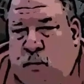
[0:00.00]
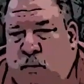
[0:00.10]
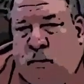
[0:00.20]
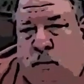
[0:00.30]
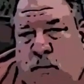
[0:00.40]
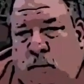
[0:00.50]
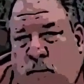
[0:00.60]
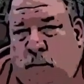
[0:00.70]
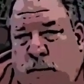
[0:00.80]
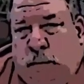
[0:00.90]
Gary, when I
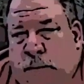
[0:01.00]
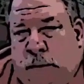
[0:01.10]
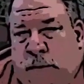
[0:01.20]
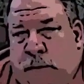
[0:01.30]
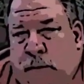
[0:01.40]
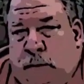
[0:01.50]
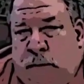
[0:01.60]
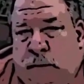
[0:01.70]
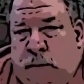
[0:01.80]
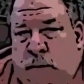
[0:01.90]
was a realtor, I
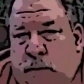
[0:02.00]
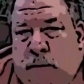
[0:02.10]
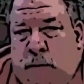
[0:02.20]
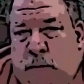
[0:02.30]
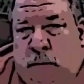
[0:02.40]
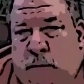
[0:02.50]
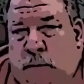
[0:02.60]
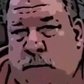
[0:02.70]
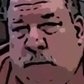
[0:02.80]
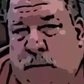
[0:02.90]
realized back in
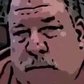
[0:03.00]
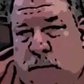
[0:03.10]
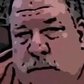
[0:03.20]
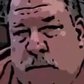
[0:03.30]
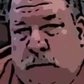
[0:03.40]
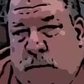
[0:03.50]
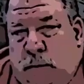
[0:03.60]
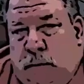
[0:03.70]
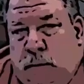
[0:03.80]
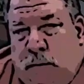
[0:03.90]
the 90s
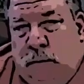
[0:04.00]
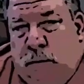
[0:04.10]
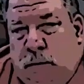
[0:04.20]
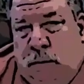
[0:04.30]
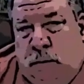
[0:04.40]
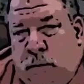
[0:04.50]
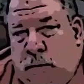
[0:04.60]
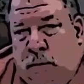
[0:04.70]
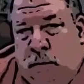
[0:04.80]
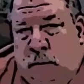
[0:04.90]
that answering the
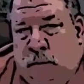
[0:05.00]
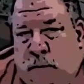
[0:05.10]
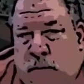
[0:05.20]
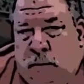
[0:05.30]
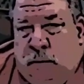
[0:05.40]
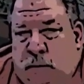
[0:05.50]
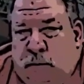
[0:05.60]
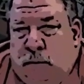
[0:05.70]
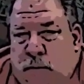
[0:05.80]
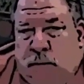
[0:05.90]
phone at an office
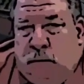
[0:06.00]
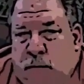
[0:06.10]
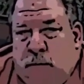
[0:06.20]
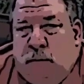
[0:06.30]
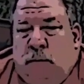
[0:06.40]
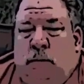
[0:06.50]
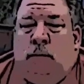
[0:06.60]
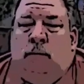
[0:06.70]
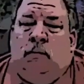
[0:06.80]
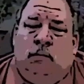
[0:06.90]
didn't really pay off.
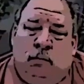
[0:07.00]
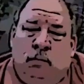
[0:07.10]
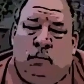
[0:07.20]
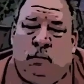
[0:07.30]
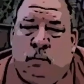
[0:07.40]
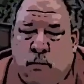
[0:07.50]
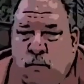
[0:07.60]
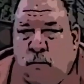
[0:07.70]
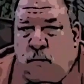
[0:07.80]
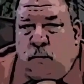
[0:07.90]

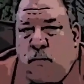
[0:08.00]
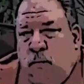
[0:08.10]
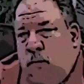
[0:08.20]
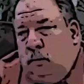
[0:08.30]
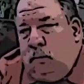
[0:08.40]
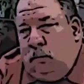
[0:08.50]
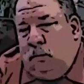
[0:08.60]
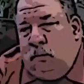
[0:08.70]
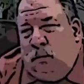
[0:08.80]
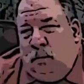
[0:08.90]
And that was probably
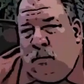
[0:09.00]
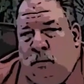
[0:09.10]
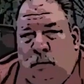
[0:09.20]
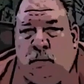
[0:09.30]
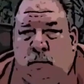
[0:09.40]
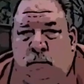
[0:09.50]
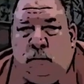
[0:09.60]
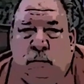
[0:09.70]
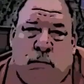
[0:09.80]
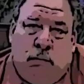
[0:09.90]
back before the cell
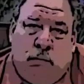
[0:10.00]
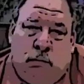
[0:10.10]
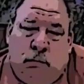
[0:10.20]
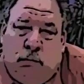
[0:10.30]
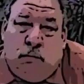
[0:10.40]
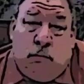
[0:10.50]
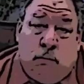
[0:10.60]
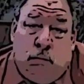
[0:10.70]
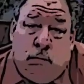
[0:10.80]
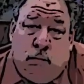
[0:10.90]
phones and the internet
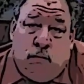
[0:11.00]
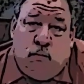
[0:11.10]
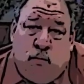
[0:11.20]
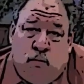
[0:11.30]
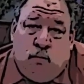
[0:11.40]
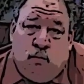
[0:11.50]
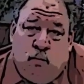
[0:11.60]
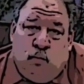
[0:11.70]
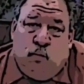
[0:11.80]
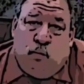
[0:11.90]
was really popular.